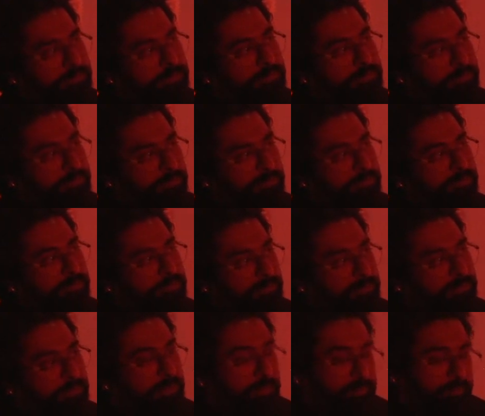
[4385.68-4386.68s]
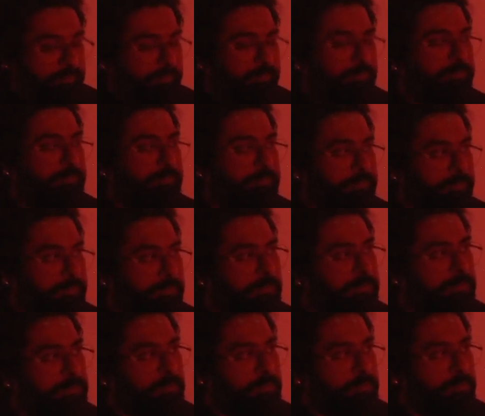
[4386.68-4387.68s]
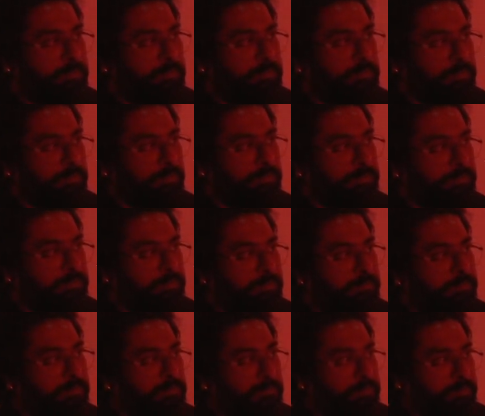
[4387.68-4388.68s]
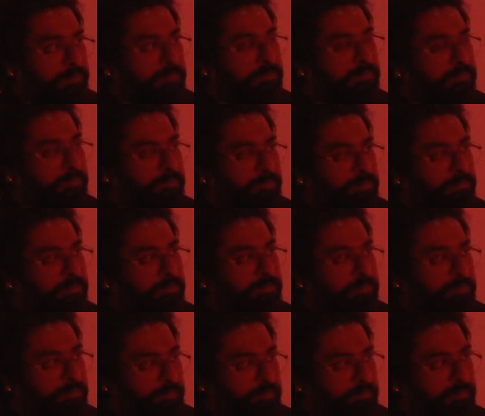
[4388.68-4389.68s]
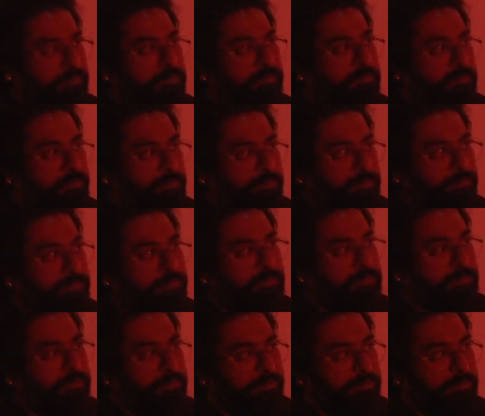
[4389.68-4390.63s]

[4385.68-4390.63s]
visible. So there's this problem of visibility and how much of the